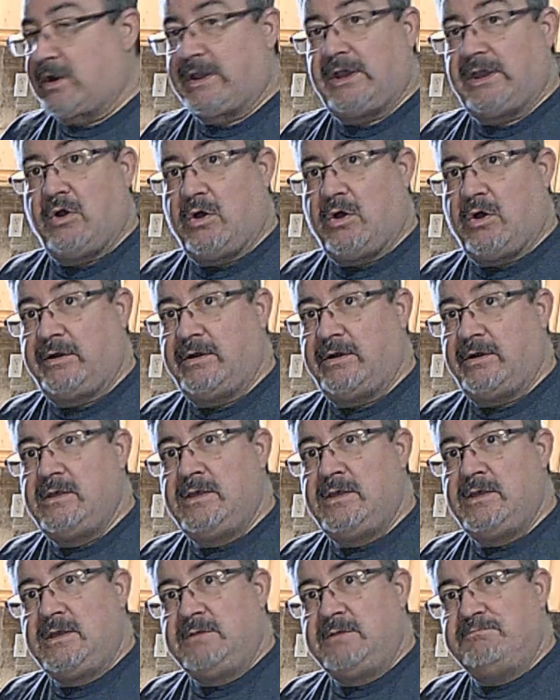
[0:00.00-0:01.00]
on
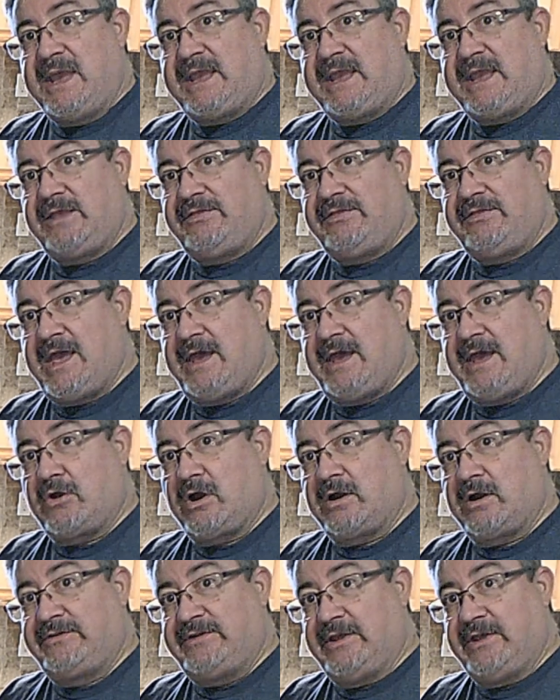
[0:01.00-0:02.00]
making then our
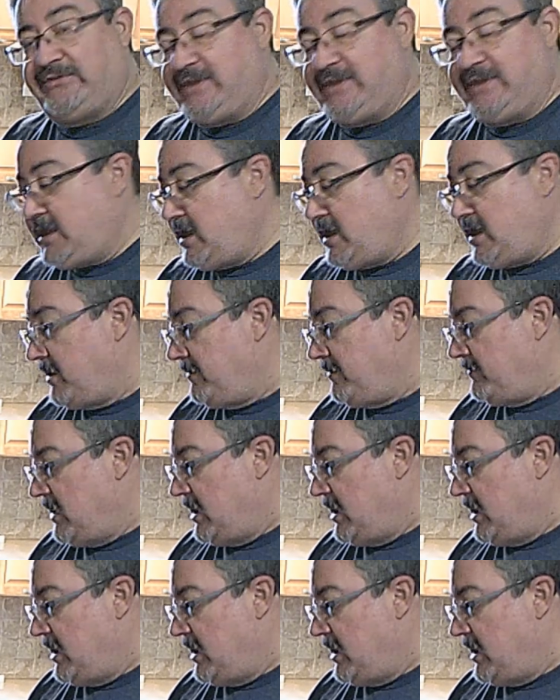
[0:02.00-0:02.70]
tzatziki